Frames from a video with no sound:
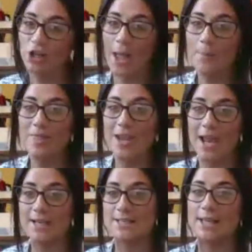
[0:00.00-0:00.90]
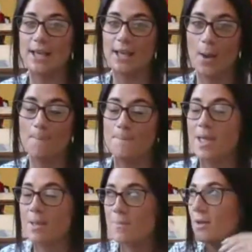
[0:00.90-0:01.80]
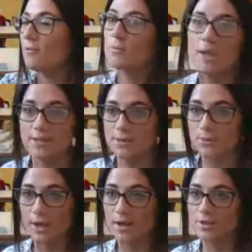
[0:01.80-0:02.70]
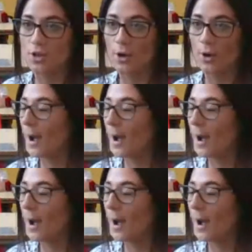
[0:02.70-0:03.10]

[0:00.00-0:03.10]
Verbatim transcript: she came in the next day beaming from ear to ear. So